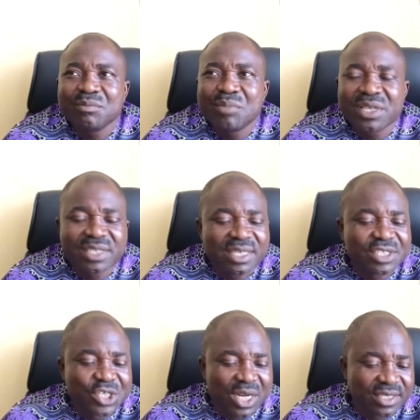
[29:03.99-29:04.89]

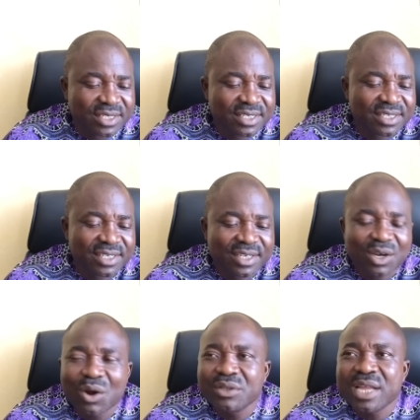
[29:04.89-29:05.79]
basic traits
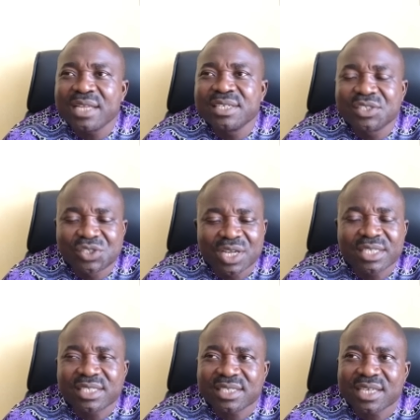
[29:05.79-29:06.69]
under the
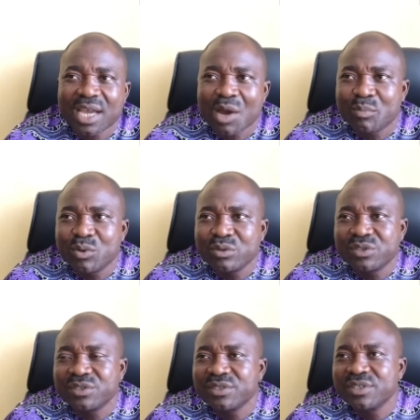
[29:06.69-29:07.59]
trait
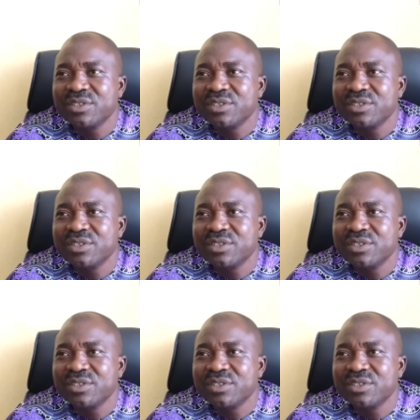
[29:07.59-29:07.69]
approach